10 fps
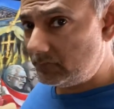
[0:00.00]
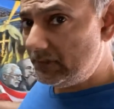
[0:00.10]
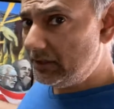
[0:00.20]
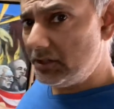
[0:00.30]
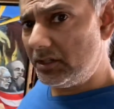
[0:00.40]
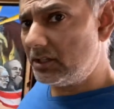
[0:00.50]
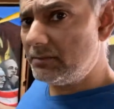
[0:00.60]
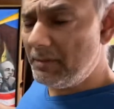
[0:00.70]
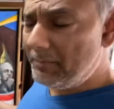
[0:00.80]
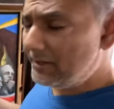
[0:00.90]
You can look him
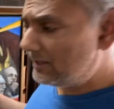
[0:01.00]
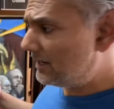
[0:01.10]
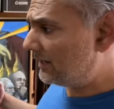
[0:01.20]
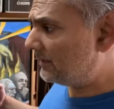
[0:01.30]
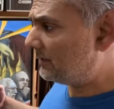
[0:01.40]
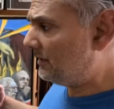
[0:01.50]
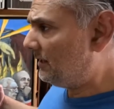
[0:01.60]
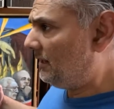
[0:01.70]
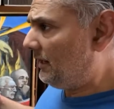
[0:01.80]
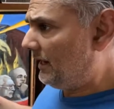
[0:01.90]
up online,
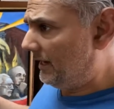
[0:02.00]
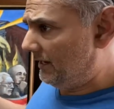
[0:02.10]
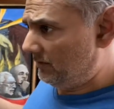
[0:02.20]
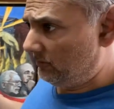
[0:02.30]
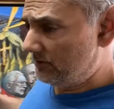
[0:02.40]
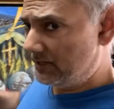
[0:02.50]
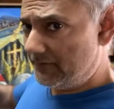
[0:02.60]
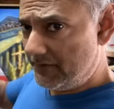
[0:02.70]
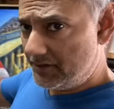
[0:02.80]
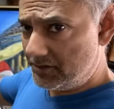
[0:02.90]
and once I
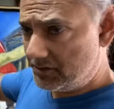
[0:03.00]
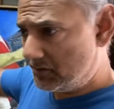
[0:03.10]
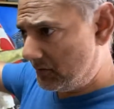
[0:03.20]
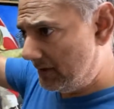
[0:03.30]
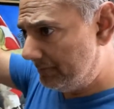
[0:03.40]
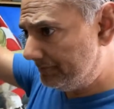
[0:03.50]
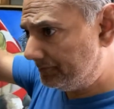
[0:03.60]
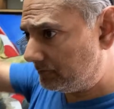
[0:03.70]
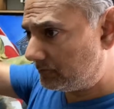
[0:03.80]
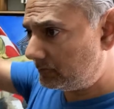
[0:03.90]
finish this stream,
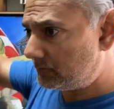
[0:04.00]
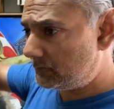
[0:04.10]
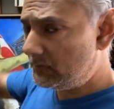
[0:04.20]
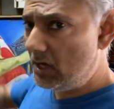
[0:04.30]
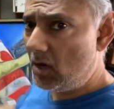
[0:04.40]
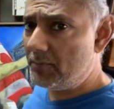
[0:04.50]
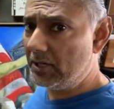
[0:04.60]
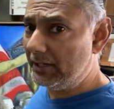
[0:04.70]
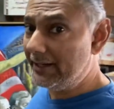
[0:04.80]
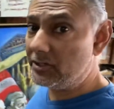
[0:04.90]
I'll put a
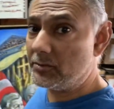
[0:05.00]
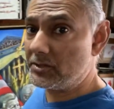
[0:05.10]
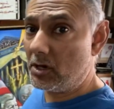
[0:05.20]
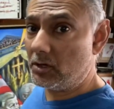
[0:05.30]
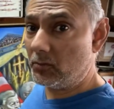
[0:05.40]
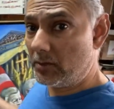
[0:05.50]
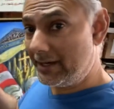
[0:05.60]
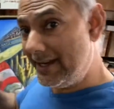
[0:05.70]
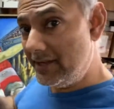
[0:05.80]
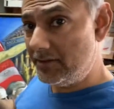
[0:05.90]
link to his artwork
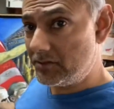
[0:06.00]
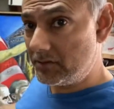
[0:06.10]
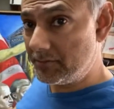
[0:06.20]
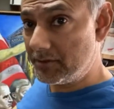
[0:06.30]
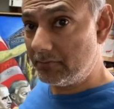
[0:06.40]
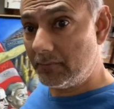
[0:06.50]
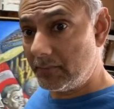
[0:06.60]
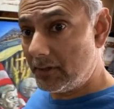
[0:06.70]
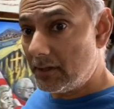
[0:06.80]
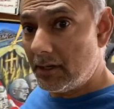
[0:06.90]
in the description.
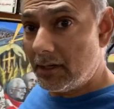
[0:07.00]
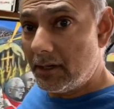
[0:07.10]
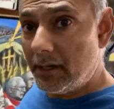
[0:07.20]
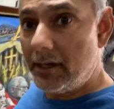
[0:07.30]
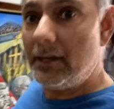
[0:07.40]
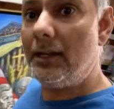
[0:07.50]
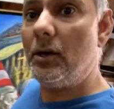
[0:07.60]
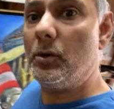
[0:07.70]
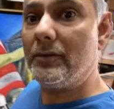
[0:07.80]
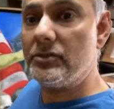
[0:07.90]
And hello,
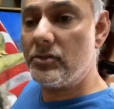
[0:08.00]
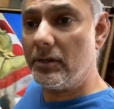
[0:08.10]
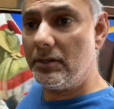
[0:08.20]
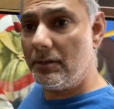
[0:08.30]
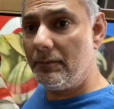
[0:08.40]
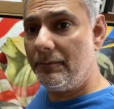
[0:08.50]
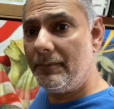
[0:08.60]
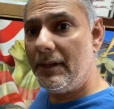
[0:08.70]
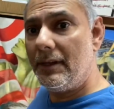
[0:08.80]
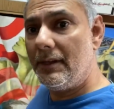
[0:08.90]
whoever joined.
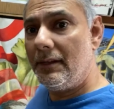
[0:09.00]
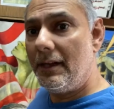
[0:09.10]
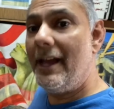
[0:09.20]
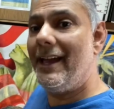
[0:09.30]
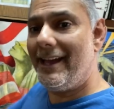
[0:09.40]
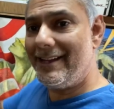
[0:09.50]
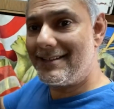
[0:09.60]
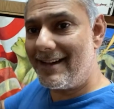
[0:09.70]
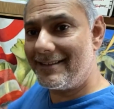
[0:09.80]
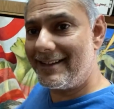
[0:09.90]
Hey,
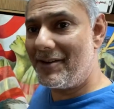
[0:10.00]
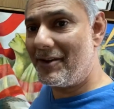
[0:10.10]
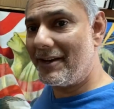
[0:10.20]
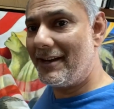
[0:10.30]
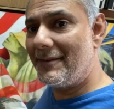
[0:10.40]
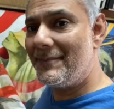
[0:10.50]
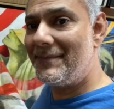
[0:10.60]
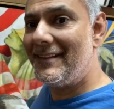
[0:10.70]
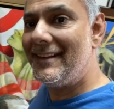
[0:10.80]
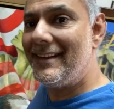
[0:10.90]
Toxic, how are you?
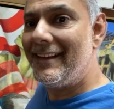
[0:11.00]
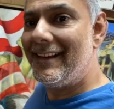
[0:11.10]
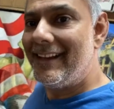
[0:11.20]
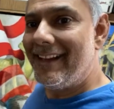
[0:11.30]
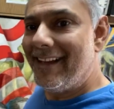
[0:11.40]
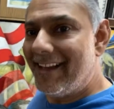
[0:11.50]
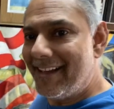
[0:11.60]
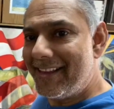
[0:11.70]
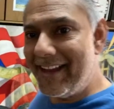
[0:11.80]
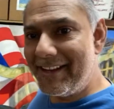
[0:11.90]

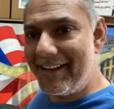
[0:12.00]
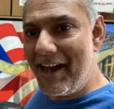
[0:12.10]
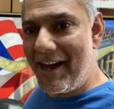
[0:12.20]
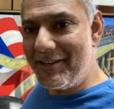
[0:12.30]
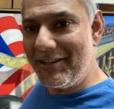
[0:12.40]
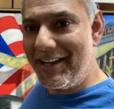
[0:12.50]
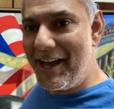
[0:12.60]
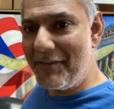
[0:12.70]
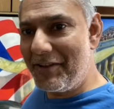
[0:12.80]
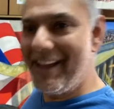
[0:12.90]
Thank God you're live.